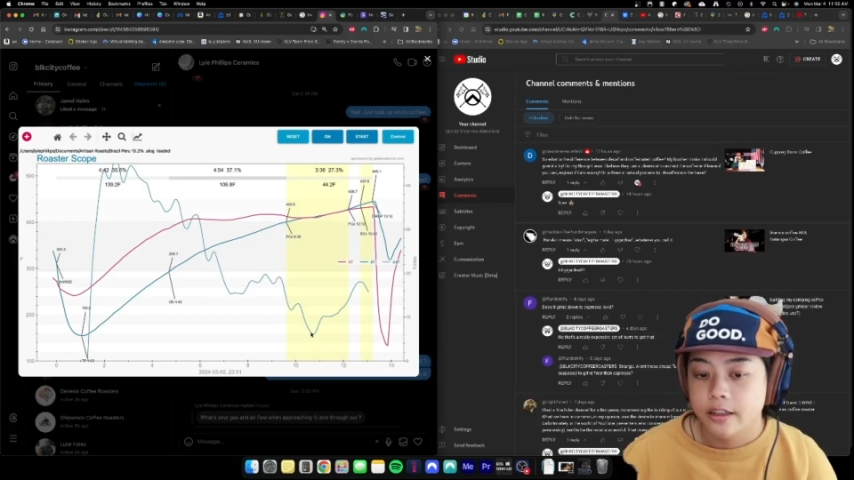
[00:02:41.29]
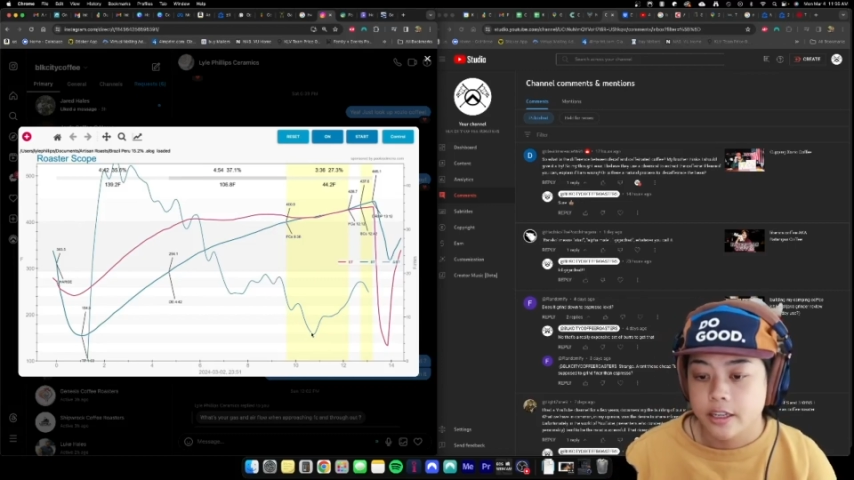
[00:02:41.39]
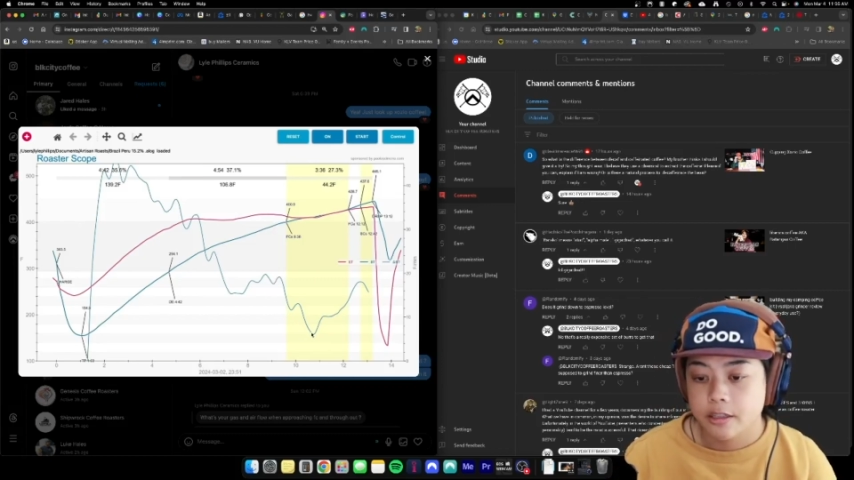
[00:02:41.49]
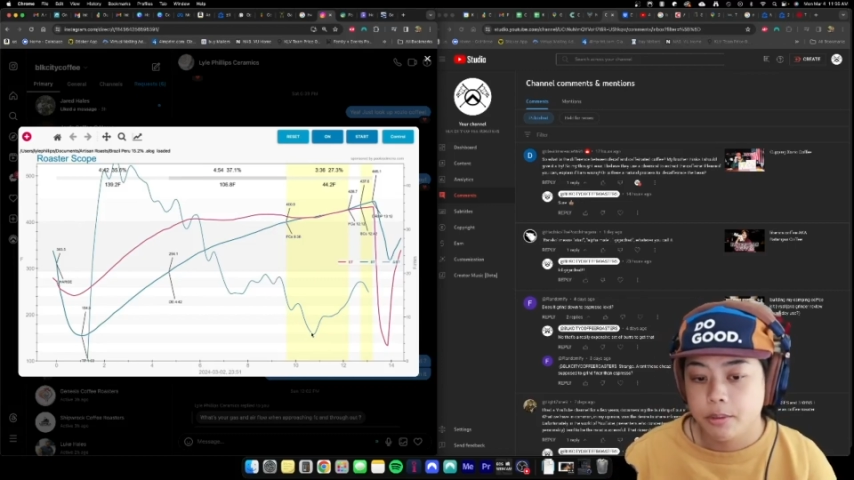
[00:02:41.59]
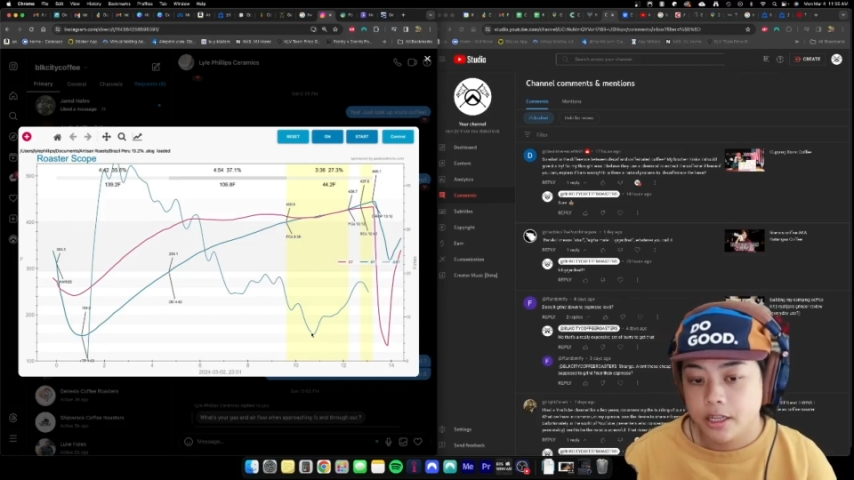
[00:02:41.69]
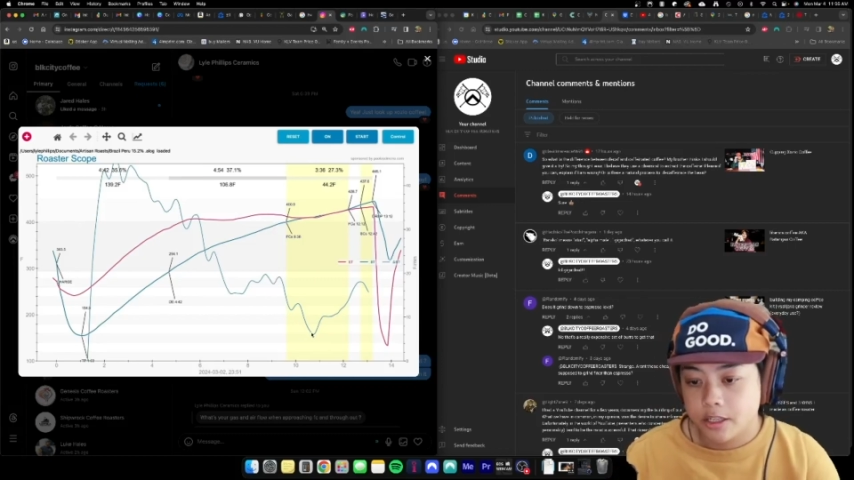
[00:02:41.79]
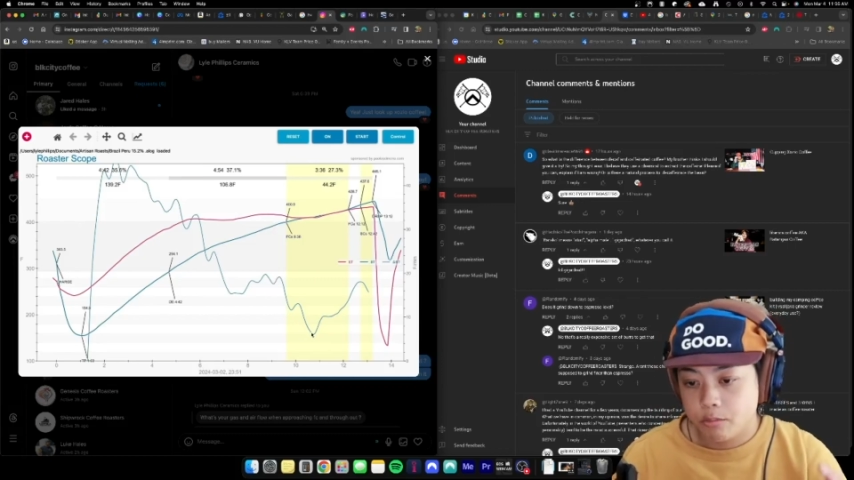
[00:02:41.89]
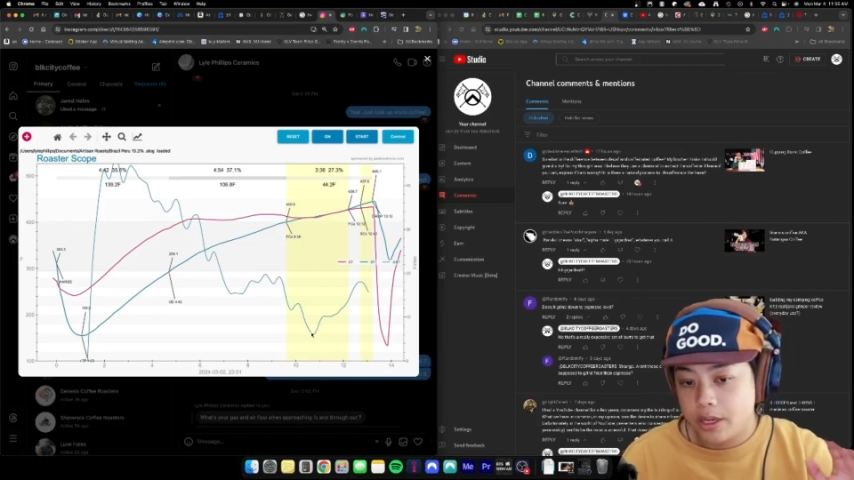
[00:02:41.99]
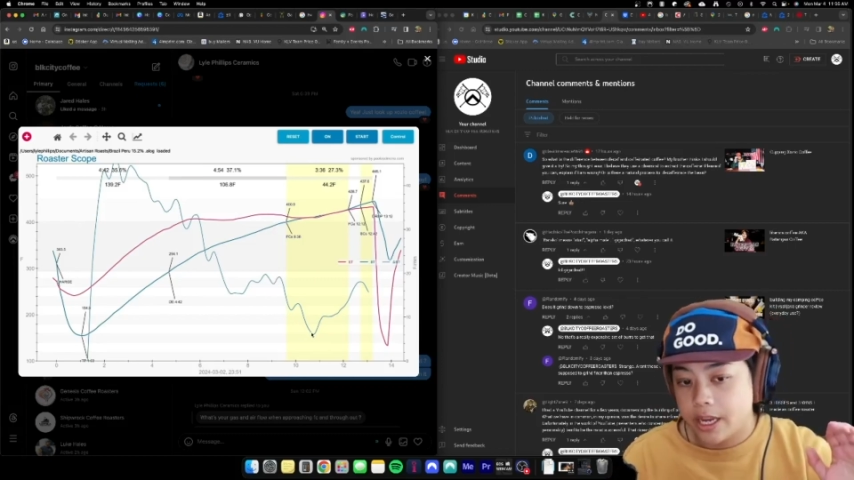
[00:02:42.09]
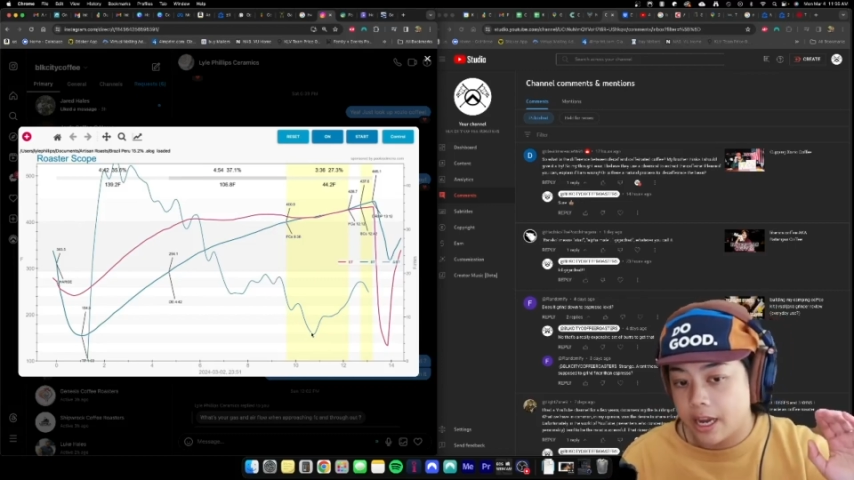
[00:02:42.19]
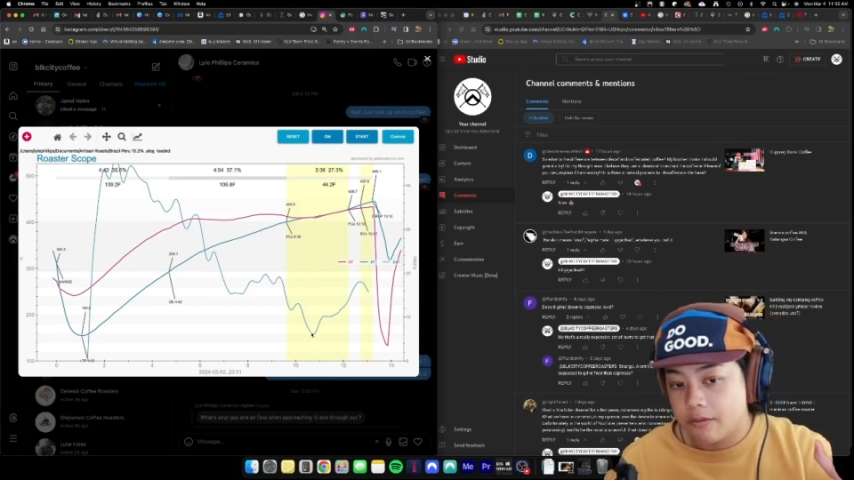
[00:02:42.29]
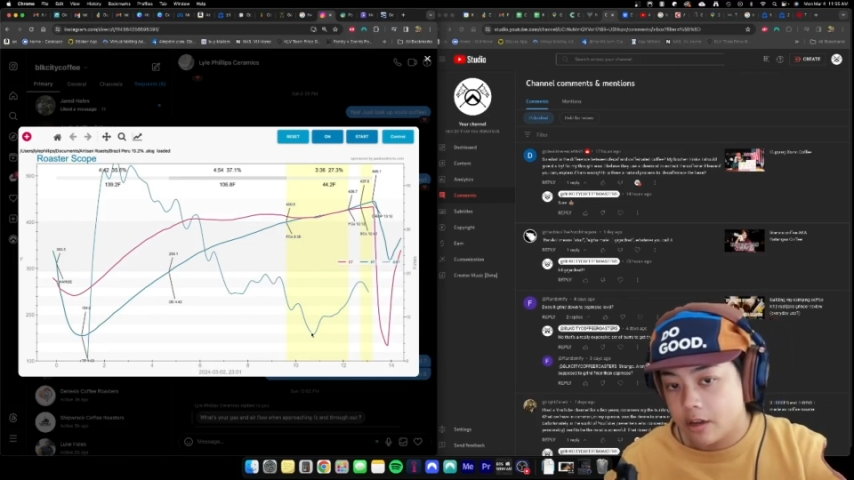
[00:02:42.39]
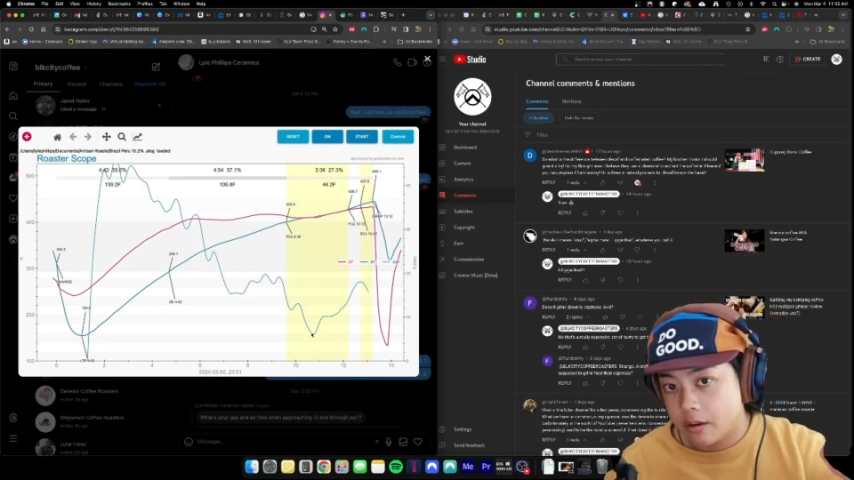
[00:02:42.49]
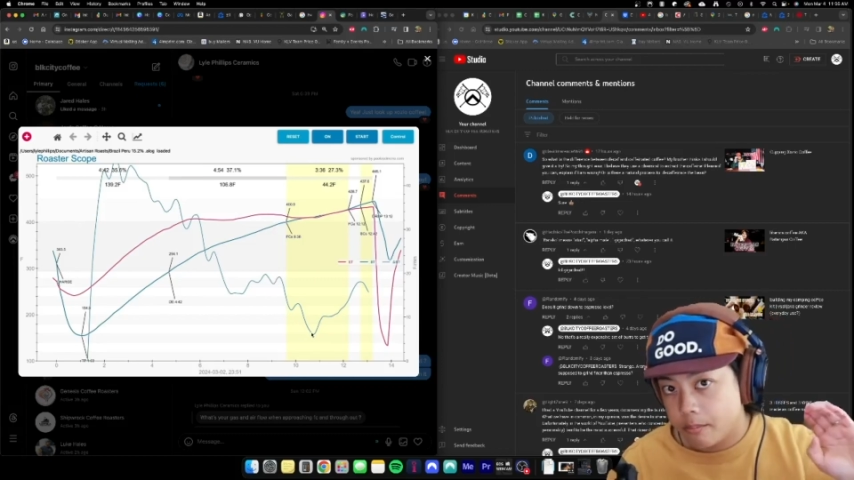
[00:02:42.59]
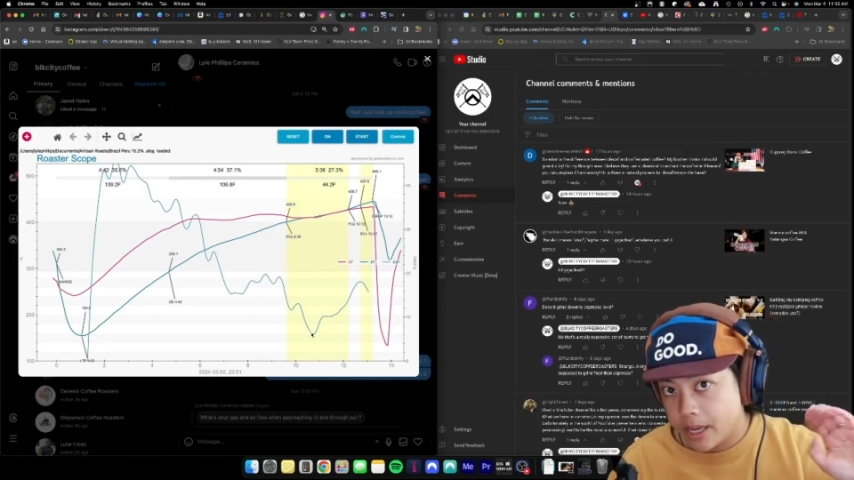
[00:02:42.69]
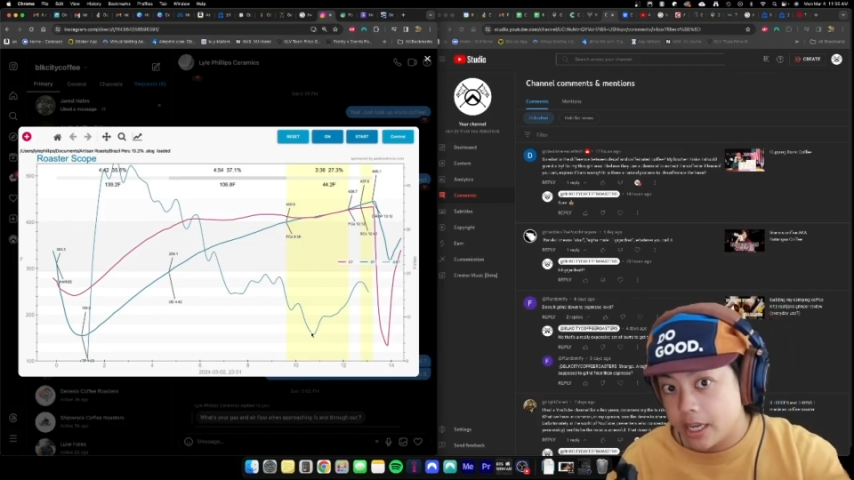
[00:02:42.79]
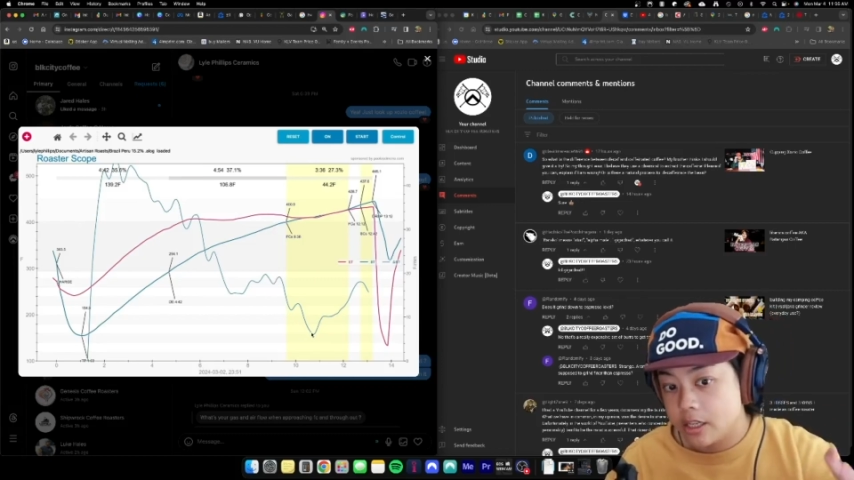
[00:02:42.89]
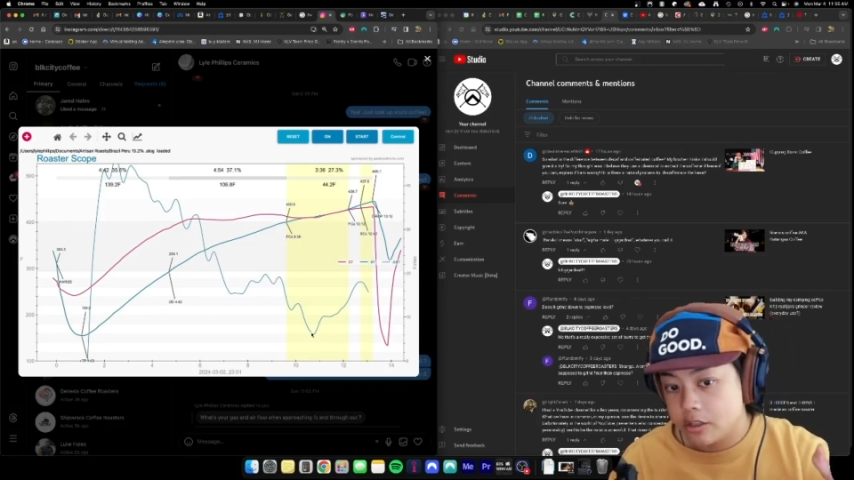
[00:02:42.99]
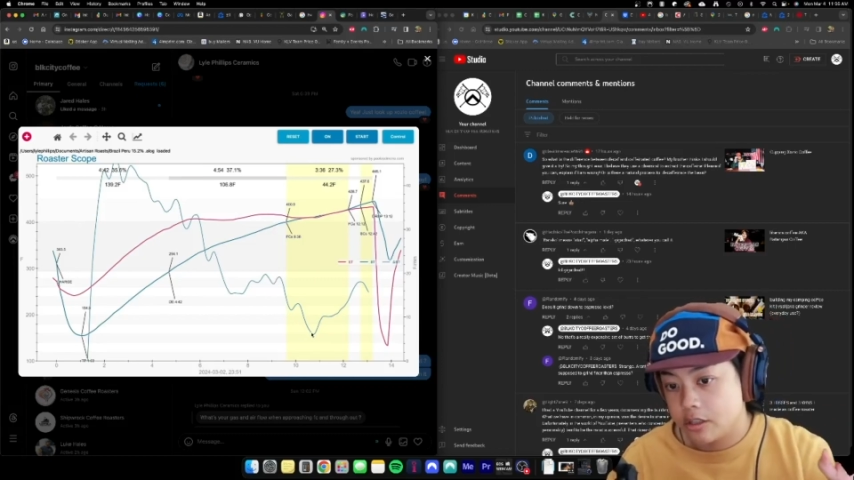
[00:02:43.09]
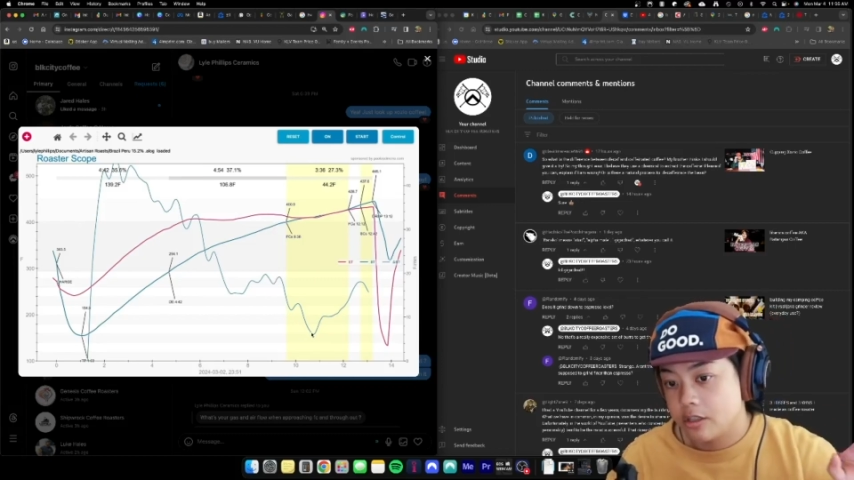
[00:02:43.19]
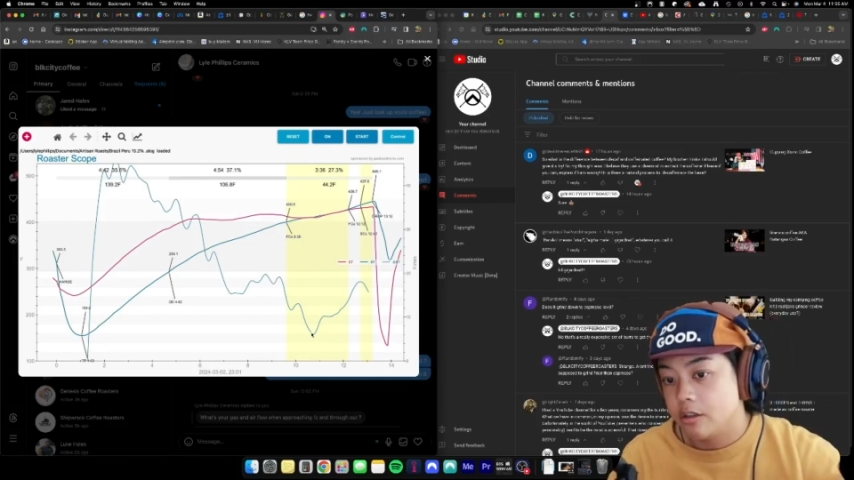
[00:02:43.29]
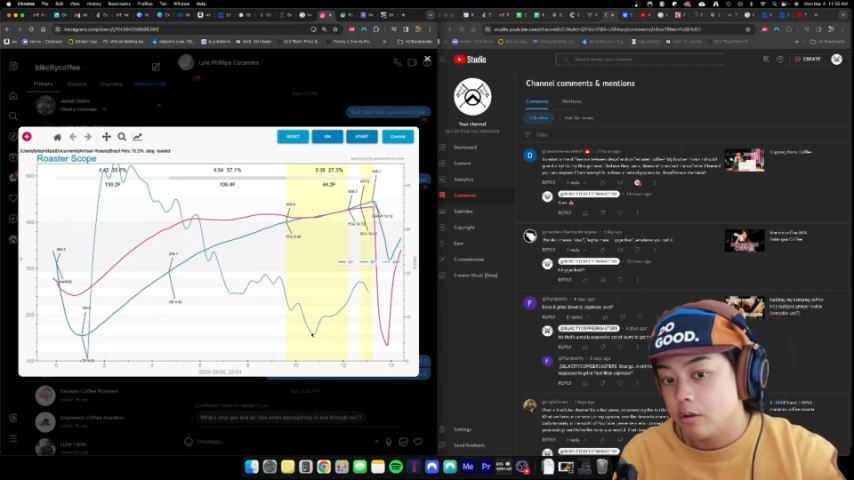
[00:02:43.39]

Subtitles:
is because we have not managed